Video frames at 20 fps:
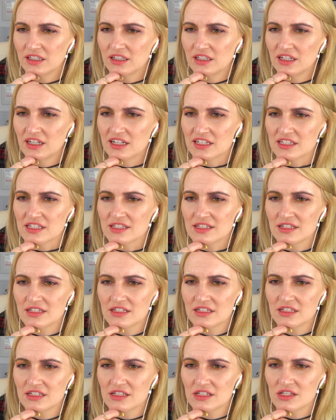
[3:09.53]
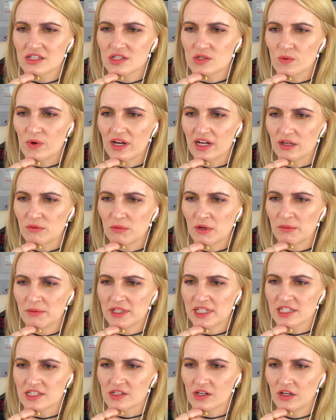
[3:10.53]
Yes, swagger moment,
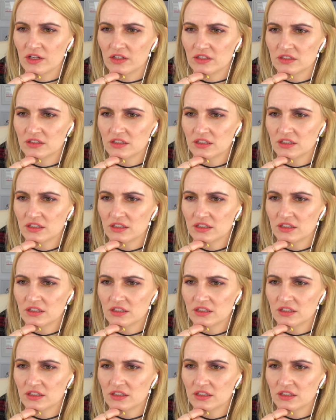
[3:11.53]
let's go.